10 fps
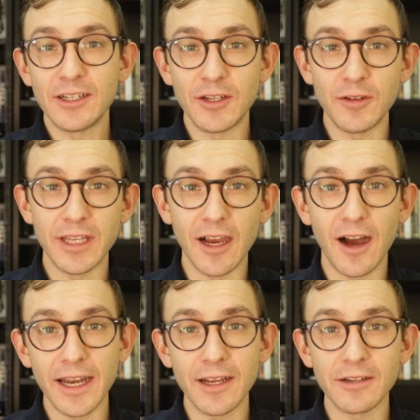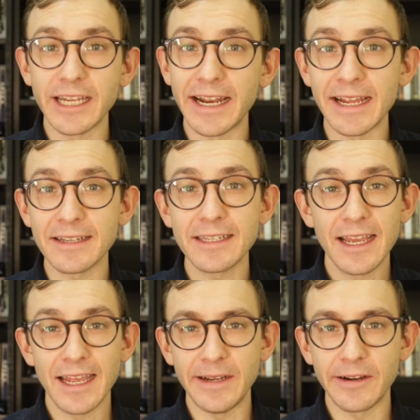to the audio settings
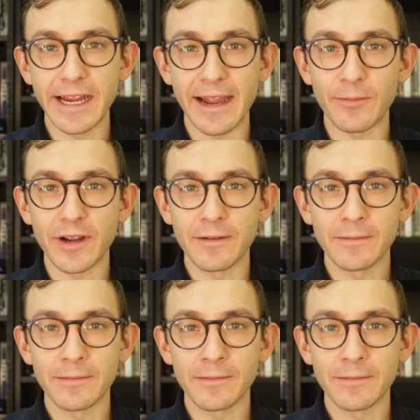in your camera.